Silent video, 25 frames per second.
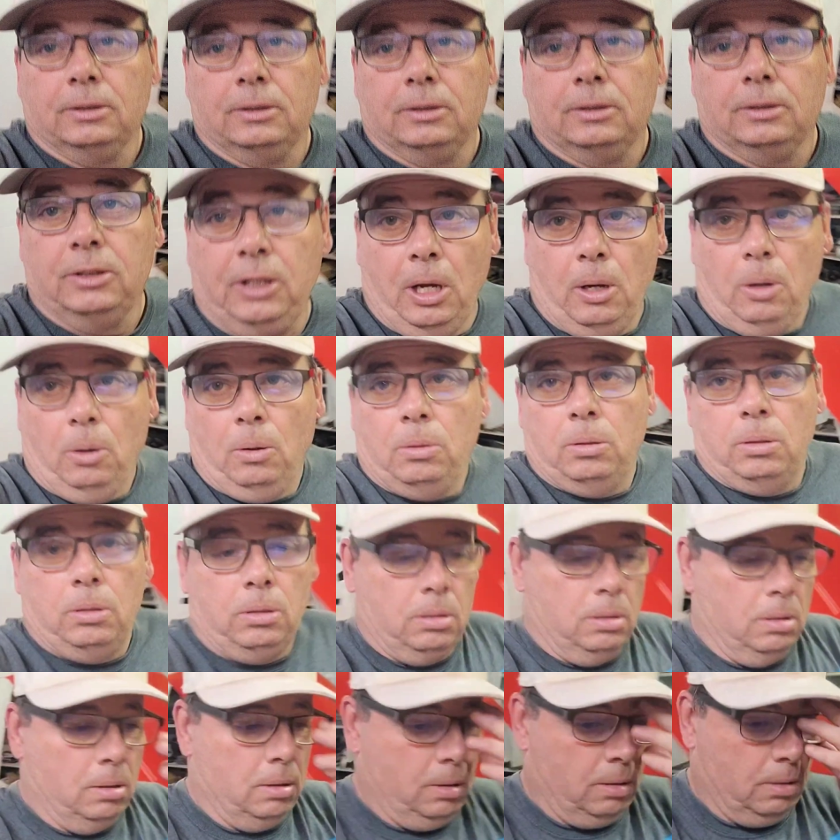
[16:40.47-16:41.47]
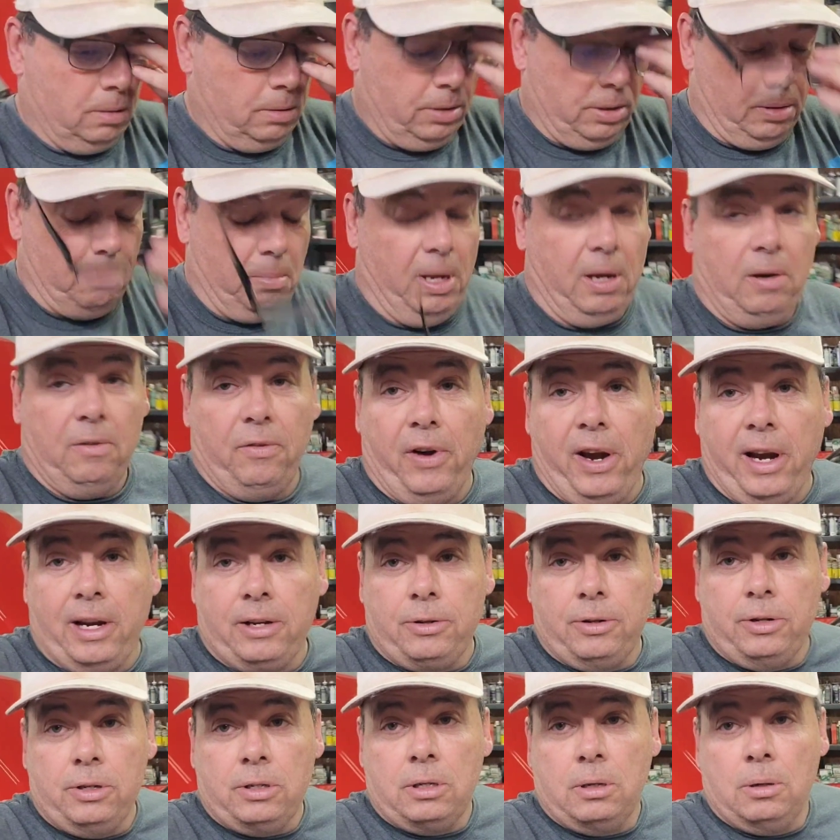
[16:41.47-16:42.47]
So, to
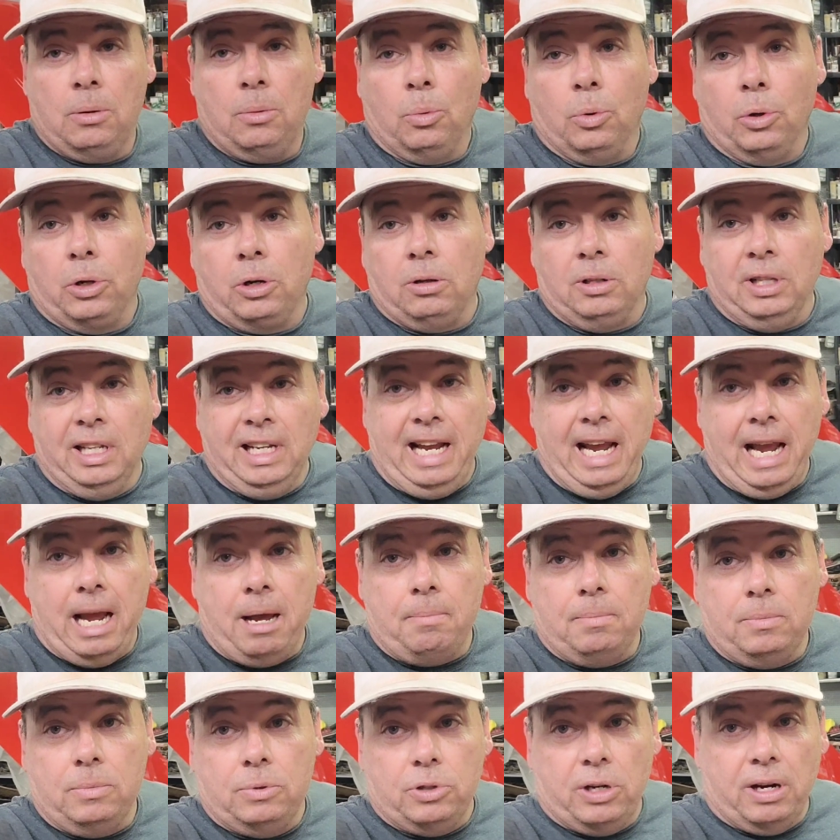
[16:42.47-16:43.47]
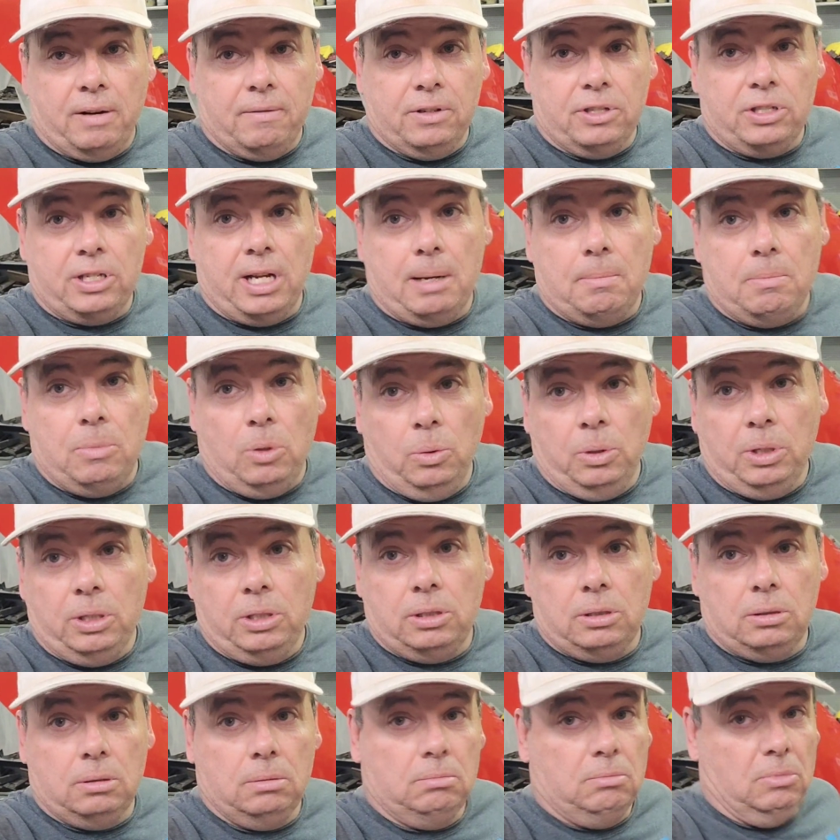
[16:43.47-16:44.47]
manufacturers, work on the gap. Driver's side
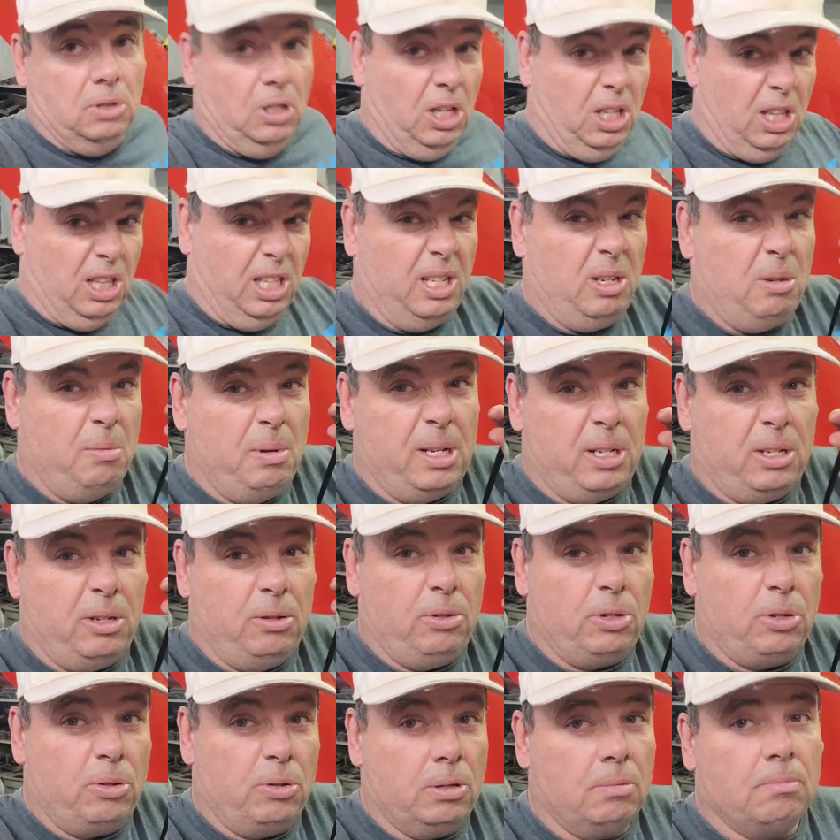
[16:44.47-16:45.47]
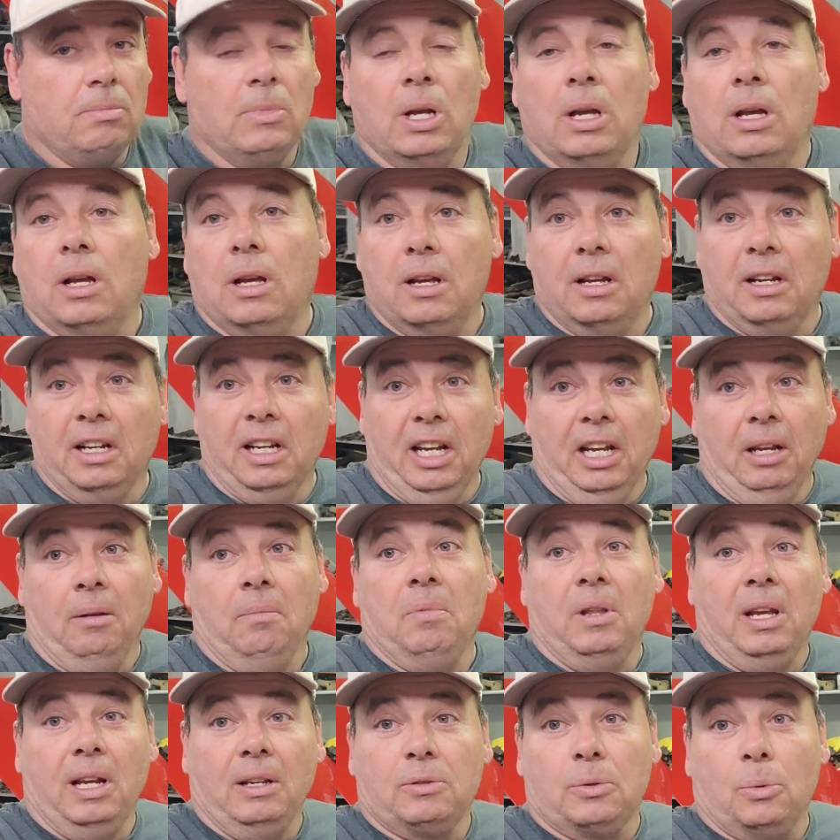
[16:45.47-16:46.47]
moldings a little bit too short. Again,
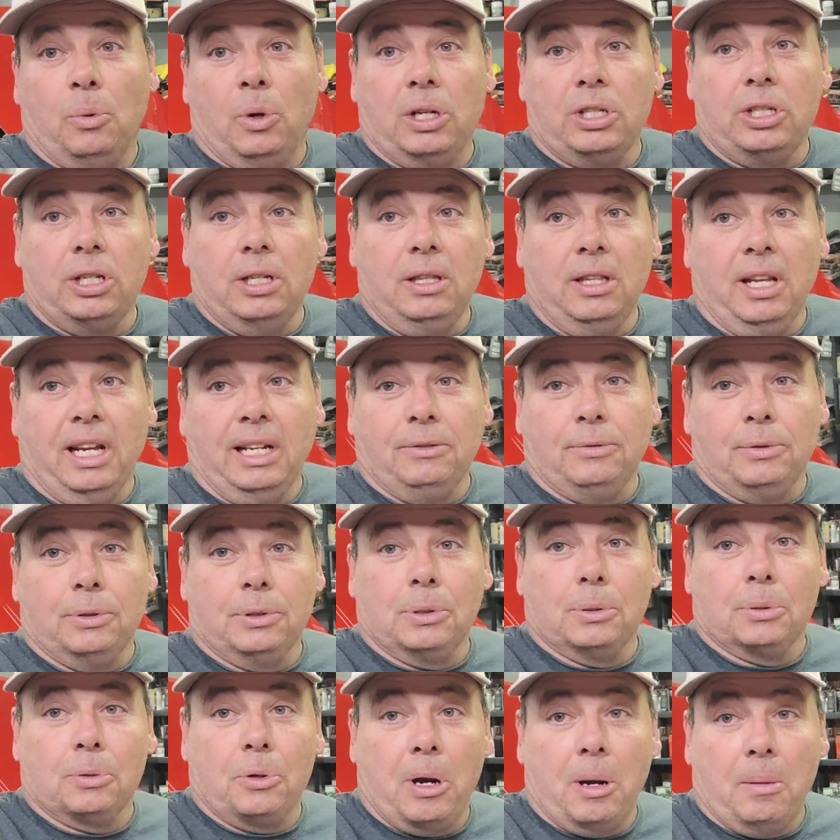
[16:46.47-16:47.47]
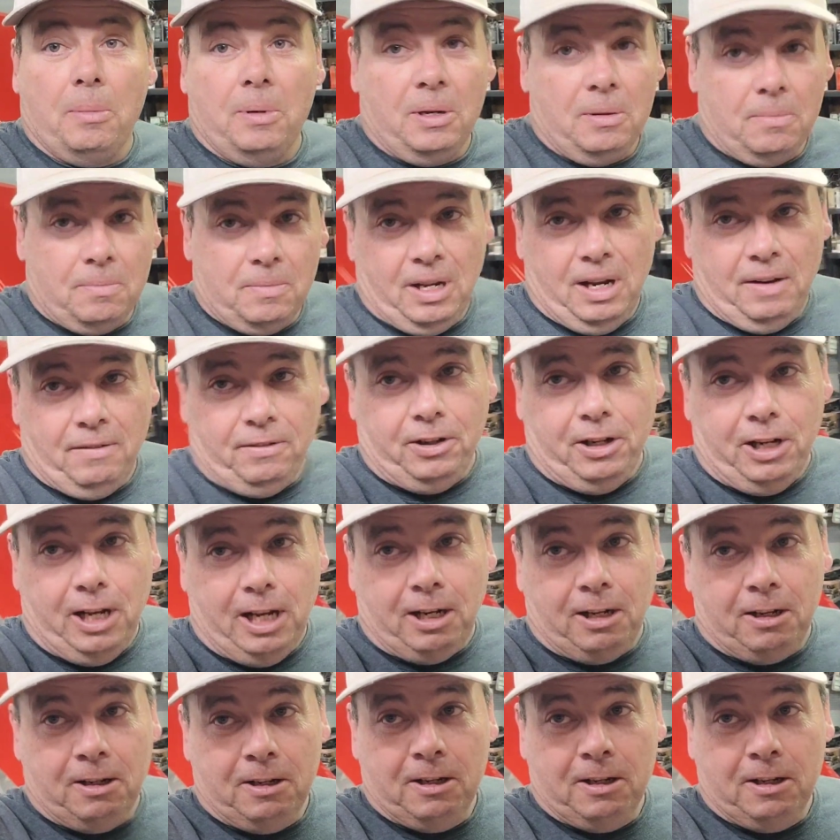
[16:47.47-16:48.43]
thanks for watching. Thanks for subscribing. Have a good day.